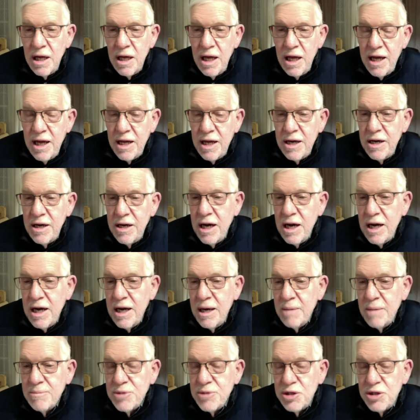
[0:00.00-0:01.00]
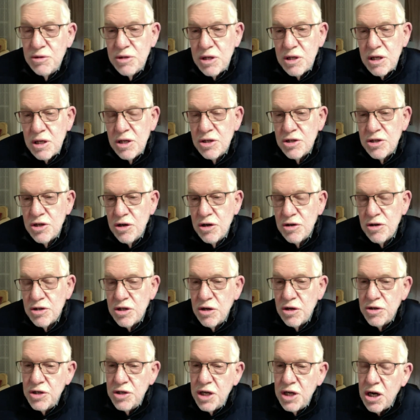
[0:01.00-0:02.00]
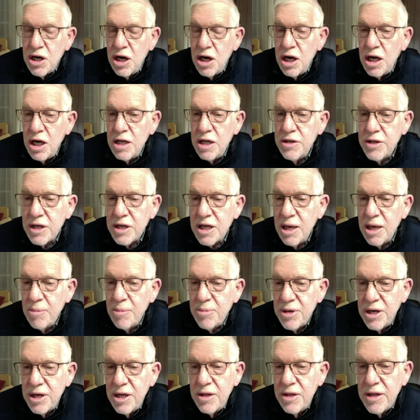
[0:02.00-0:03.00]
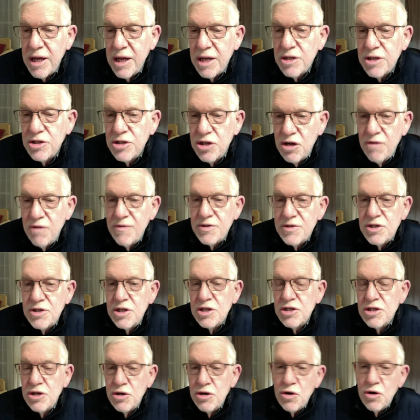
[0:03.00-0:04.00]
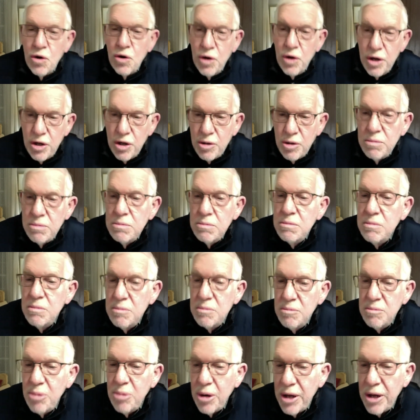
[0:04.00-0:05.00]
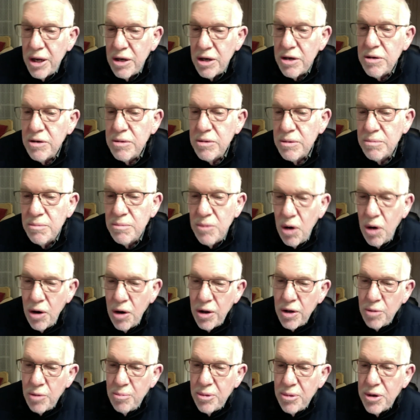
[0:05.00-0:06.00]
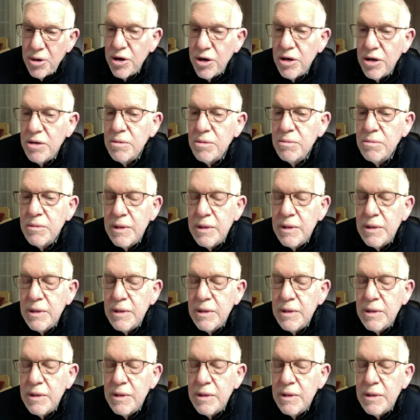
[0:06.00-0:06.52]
and um, she was concerned so she called the company that services her oil boiler, oil burner.